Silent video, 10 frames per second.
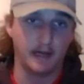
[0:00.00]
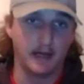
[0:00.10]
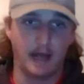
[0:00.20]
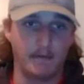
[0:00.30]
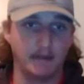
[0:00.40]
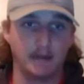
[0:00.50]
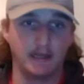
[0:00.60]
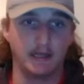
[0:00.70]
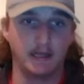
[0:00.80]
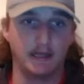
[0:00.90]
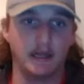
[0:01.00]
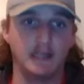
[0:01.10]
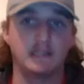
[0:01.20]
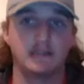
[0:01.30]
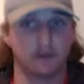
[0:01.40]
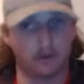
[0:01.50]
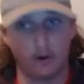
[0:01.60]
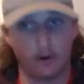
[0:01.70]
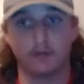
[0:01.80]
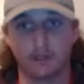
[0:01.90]
I mean, this is
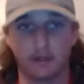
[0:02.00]
atrocious, dude. I